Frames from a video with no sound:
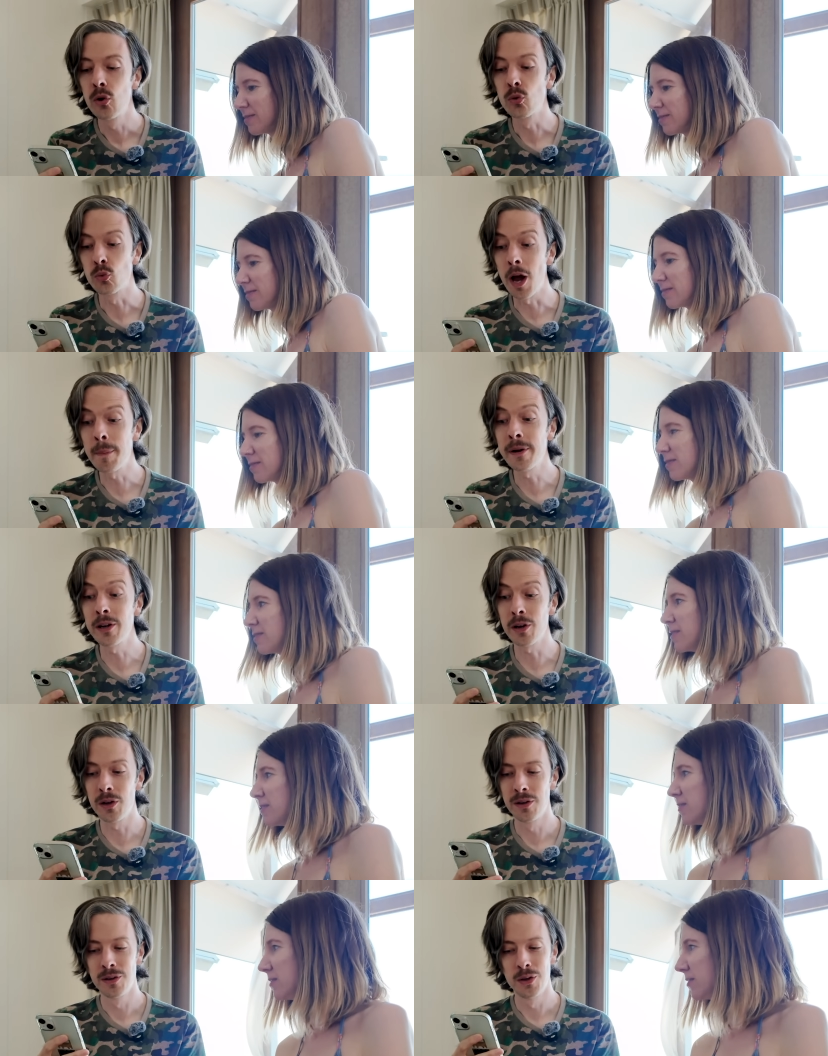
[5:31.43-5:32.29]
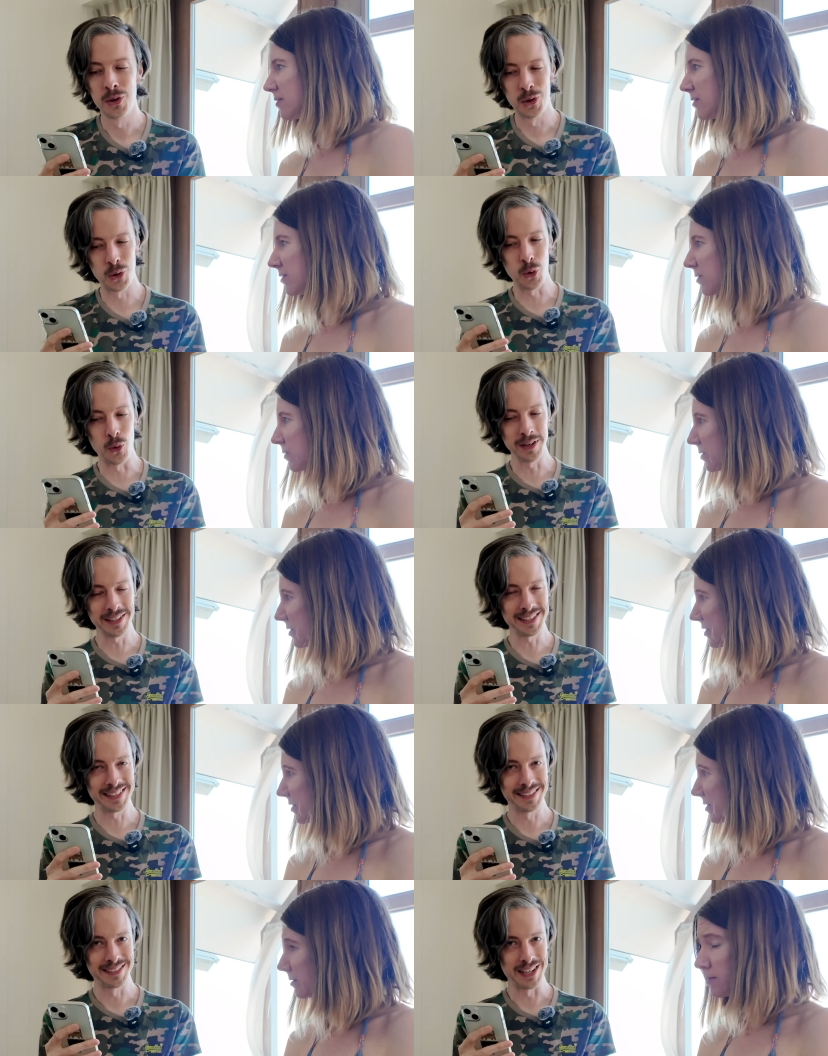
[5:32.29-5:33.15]
Speaker 1: Robert
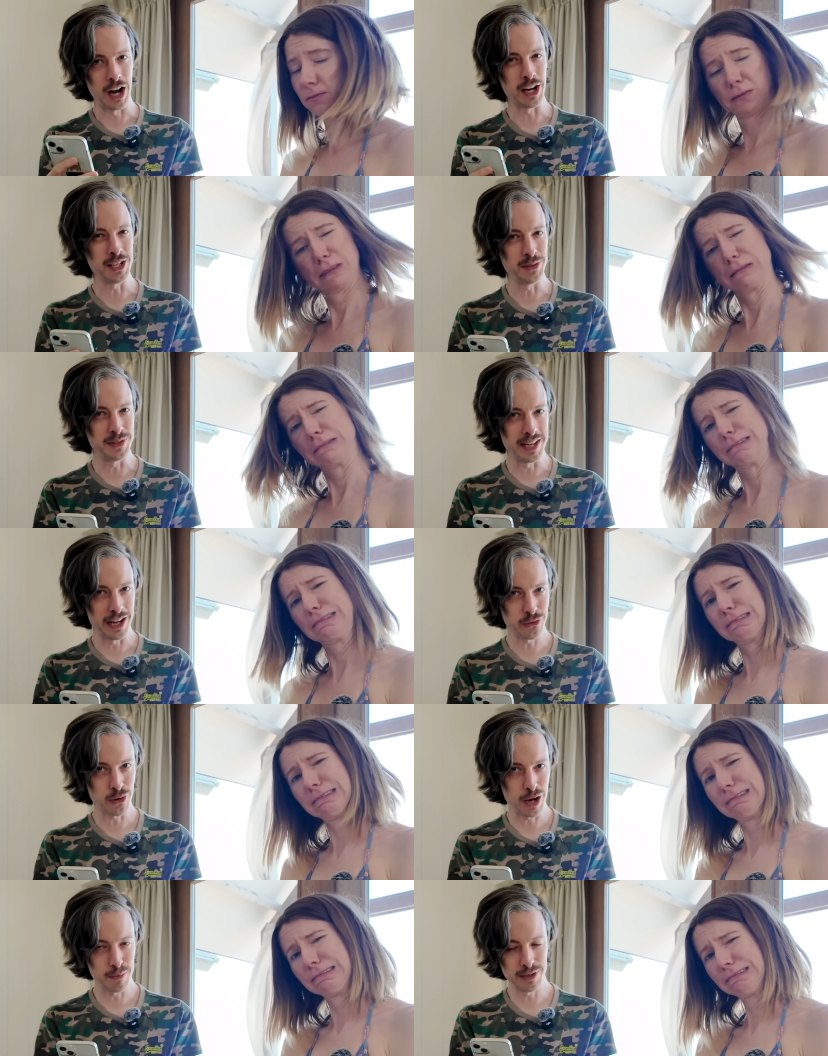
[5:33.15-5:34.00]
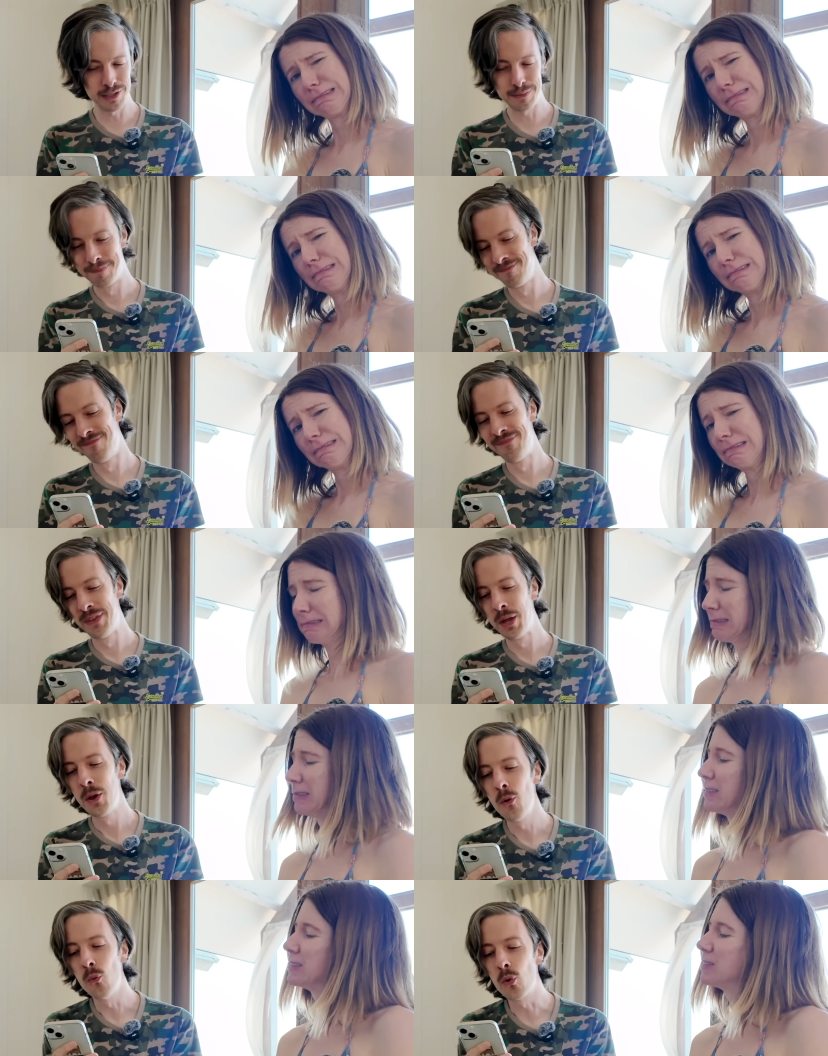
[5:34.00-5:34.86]
Hort? Are you Dutch, Robert?
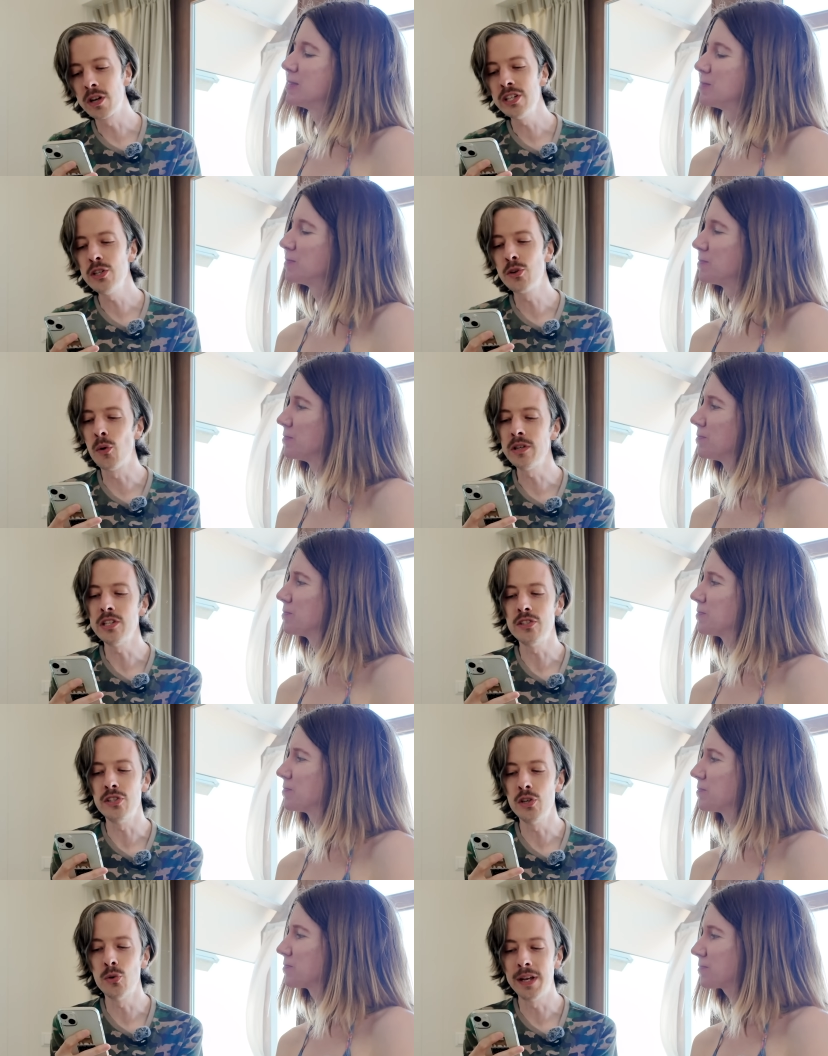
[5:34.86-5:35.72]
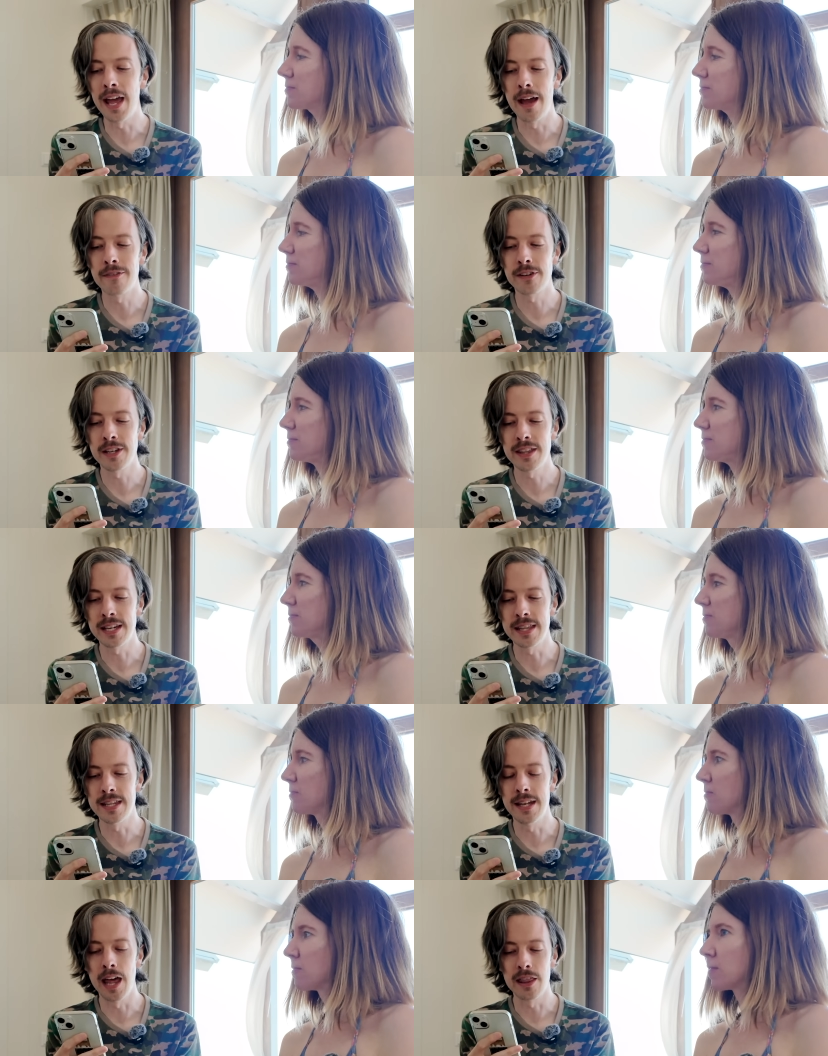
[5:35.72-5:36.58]
What are you going to do when everything
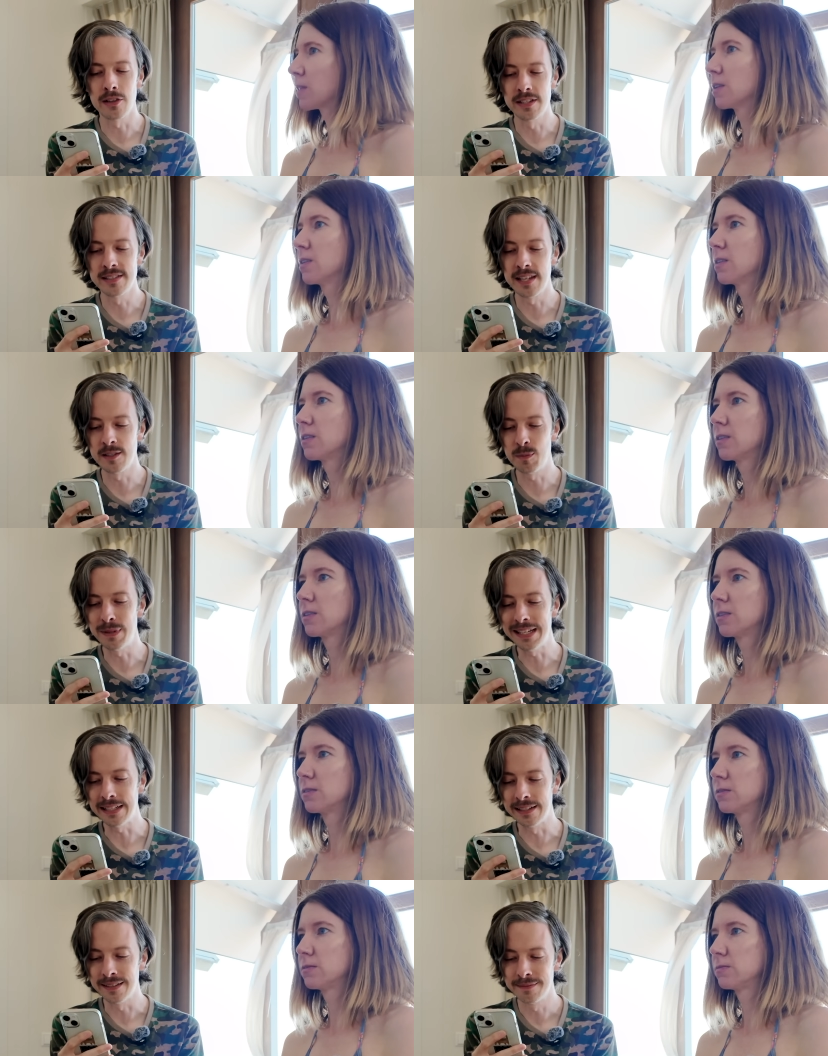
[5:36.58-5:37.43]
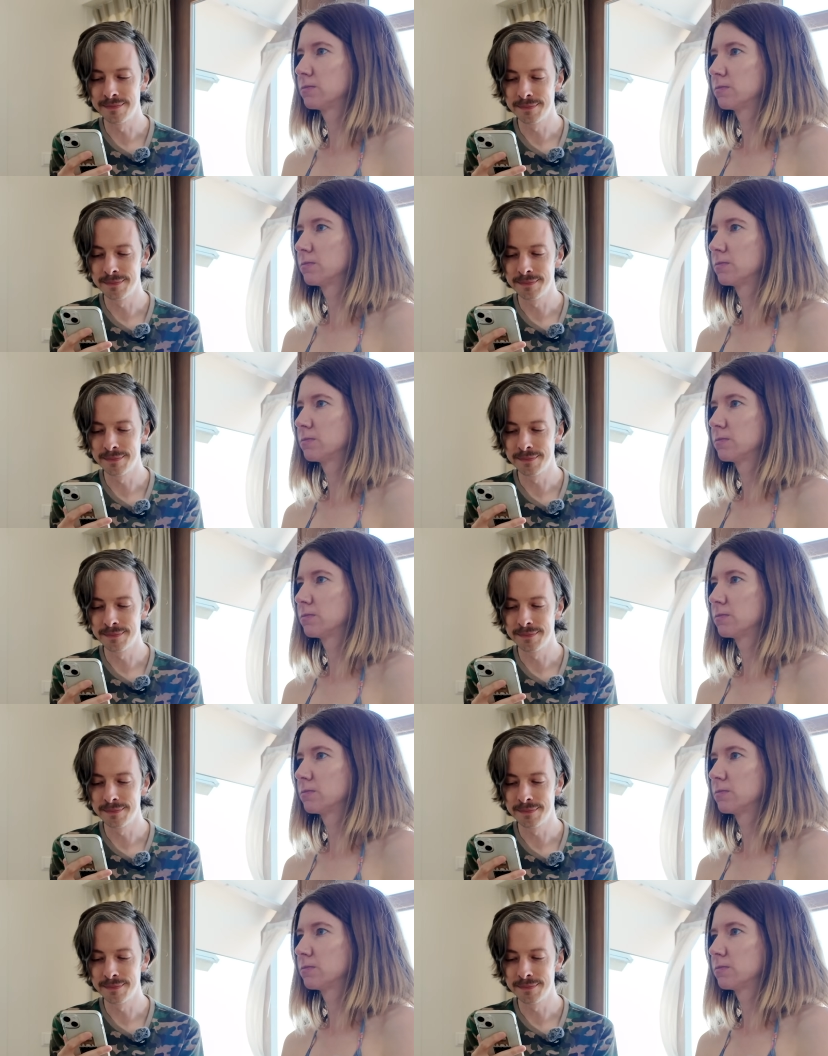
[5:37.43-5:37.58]
in the Netherlands has been eaten?